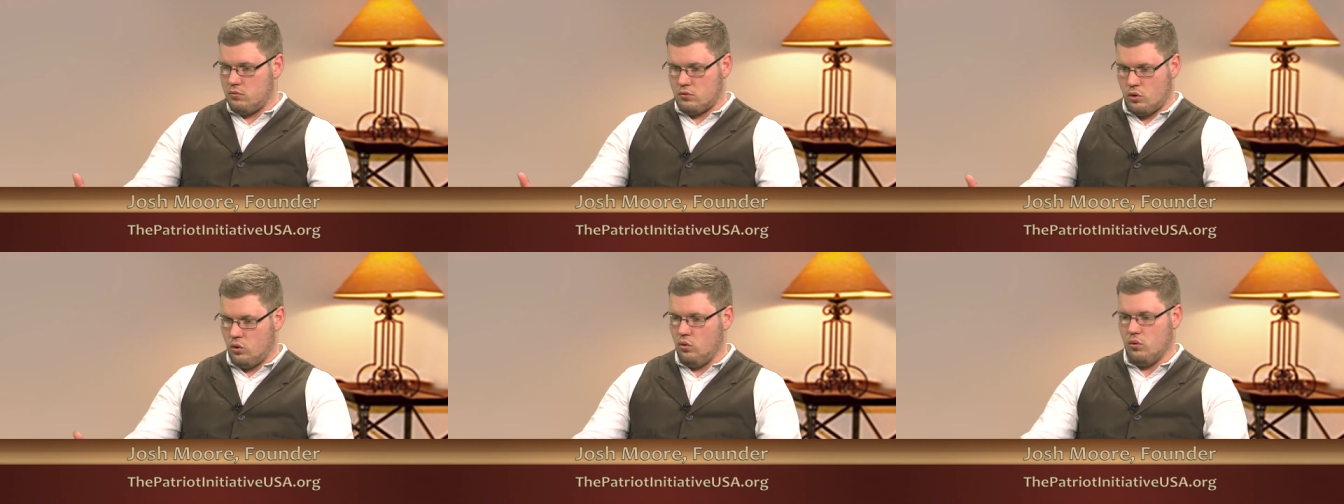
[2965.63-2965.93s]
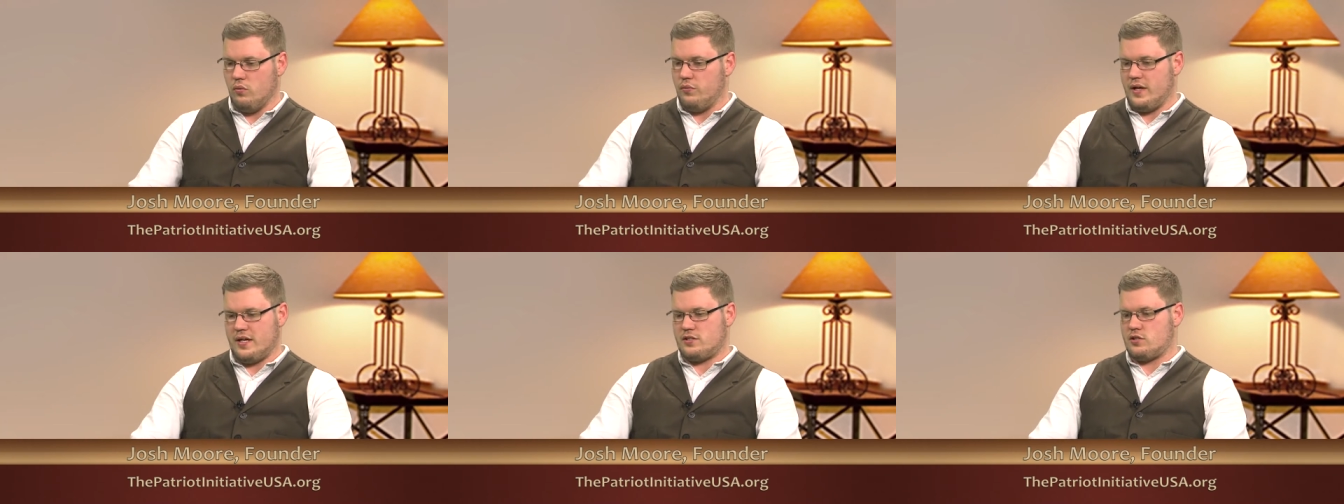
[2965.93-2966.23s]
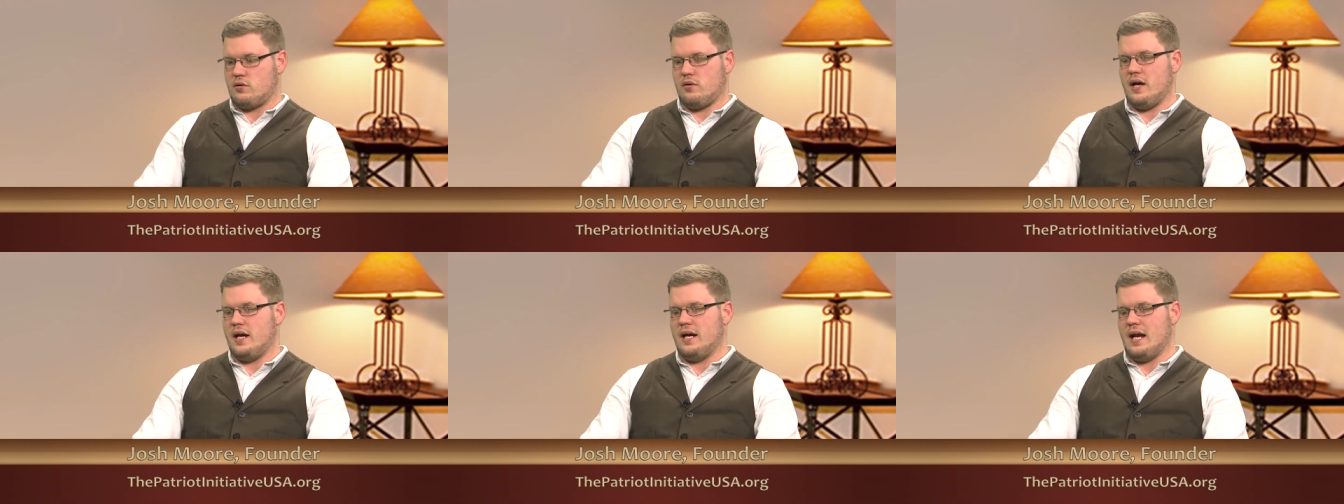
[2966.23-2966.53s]
cool, that's
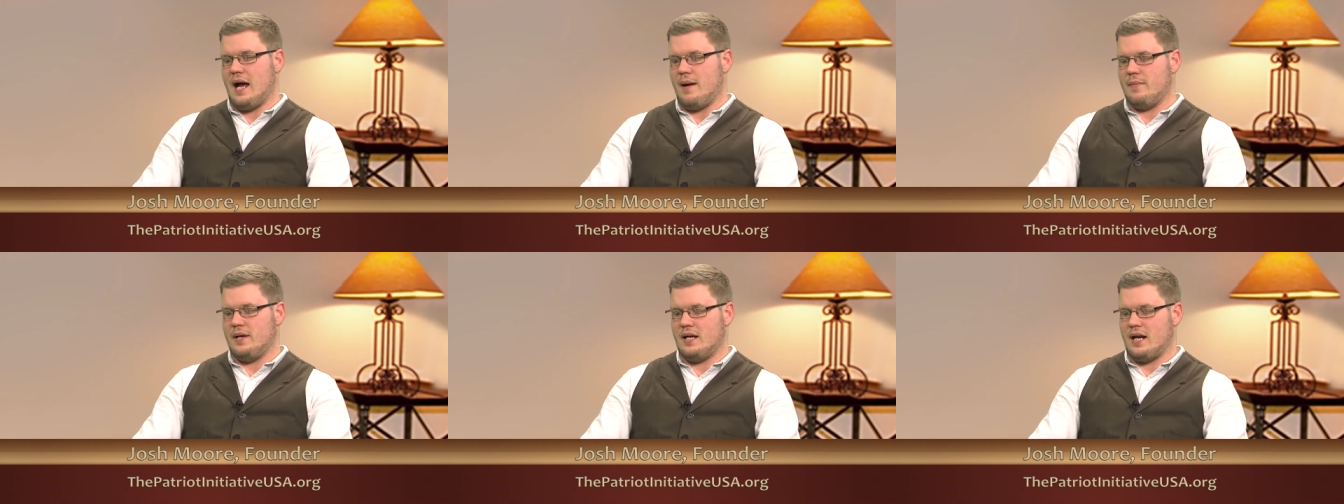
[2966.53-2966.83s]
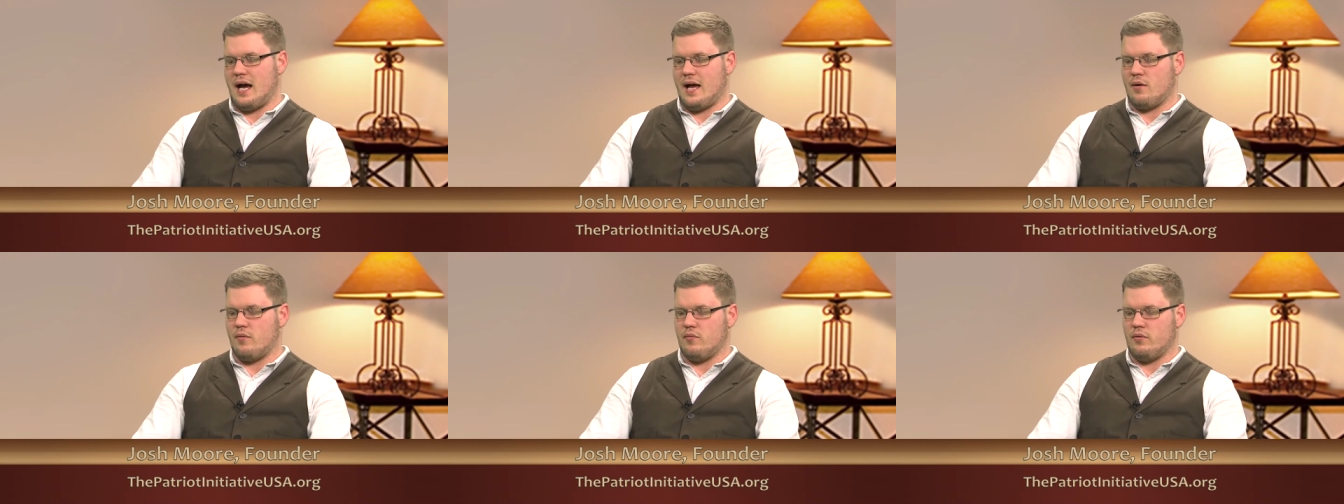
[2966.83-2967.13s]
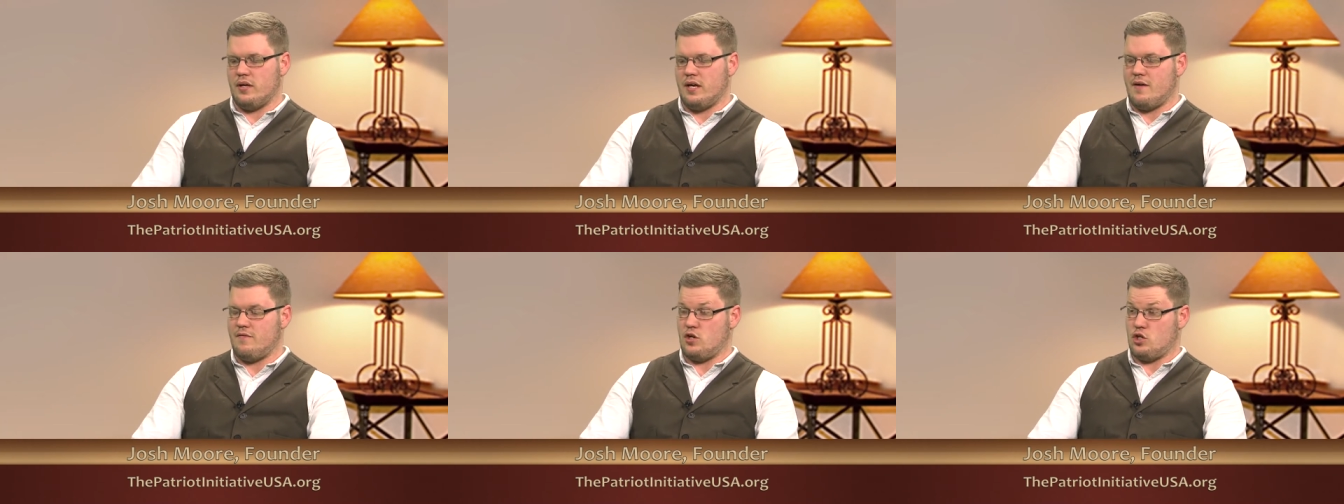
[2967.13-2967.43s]
great. I mean, I don't
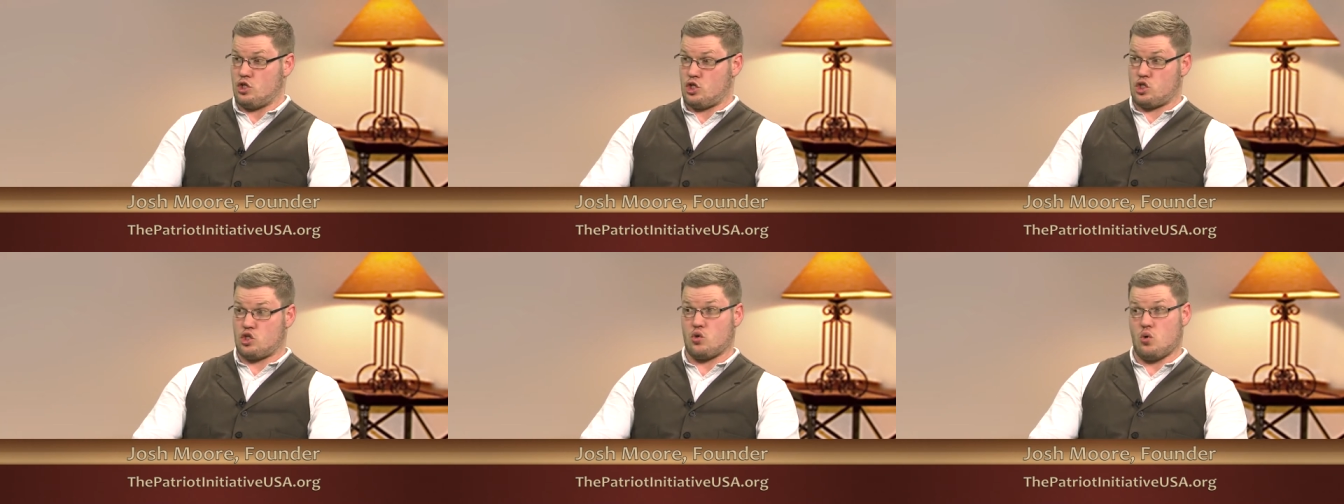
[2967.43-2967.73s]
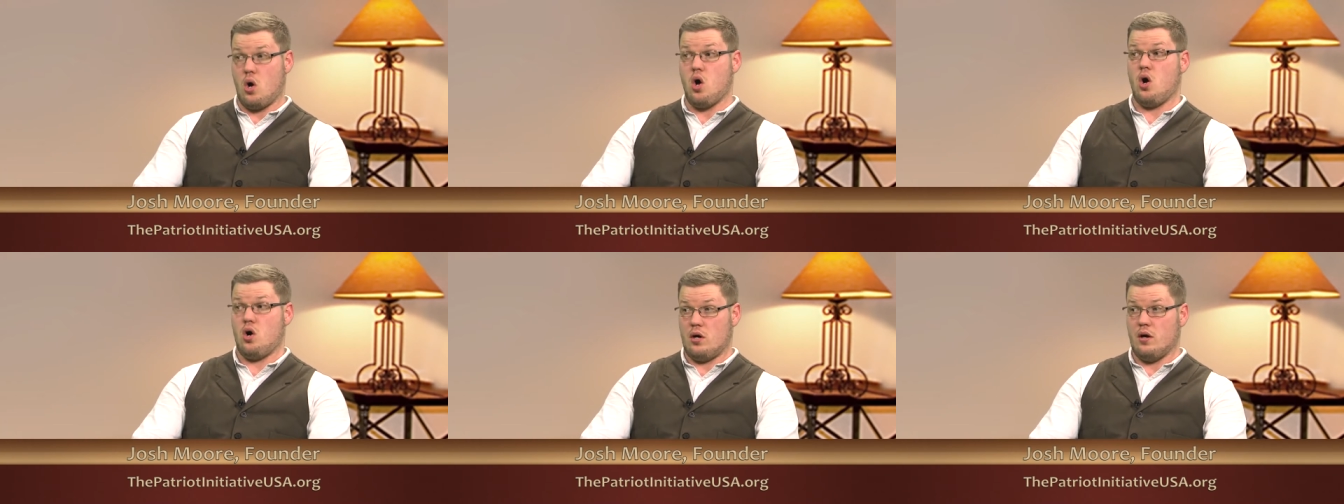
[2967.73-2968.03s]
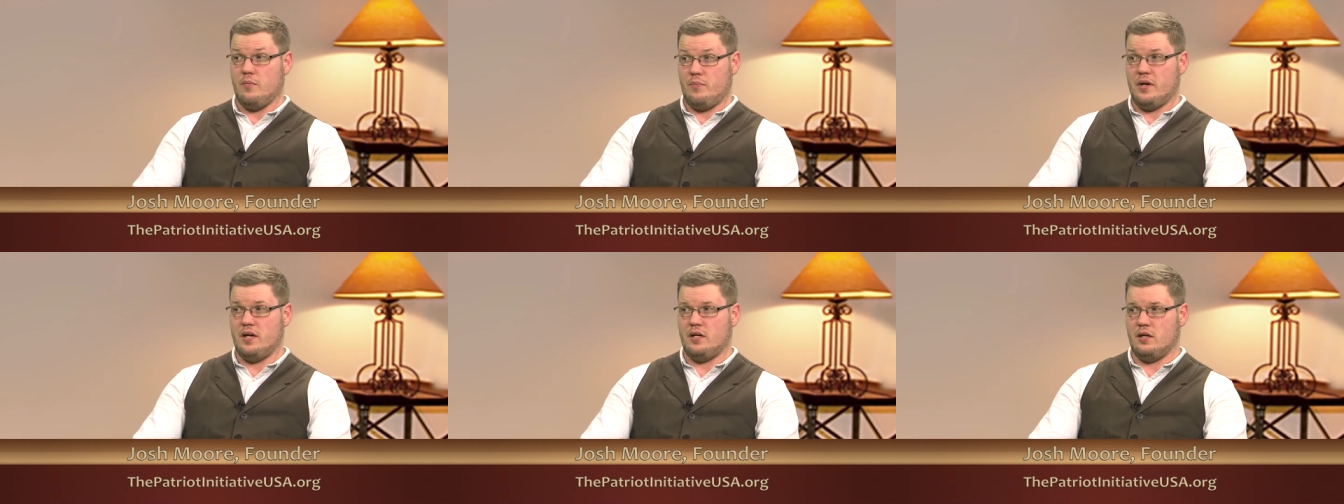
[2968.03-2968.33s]
really have a strong
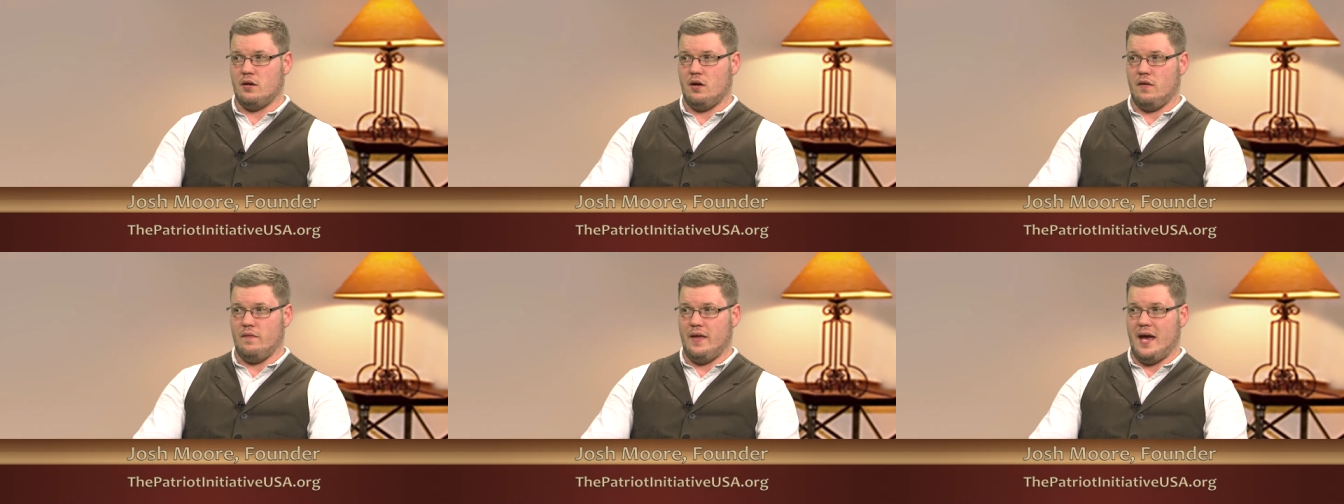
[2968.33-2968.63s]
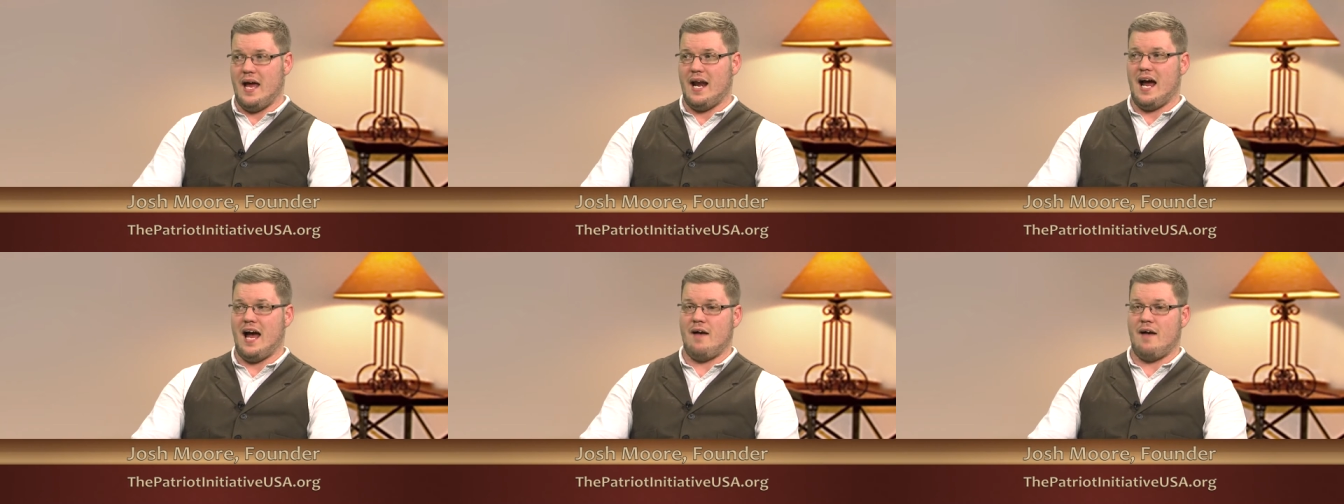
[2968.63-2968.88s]
opinion on that.